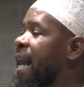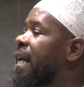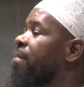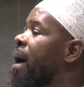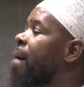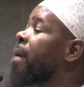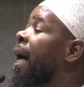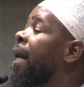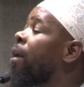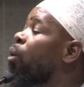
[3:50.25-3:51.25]
Al-Imam
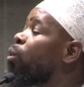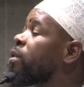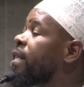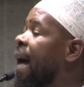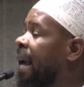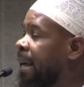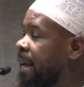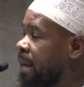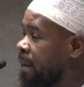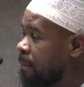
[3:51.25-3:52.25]

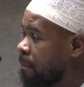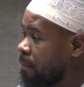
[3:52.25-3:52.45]
al-Awza'i.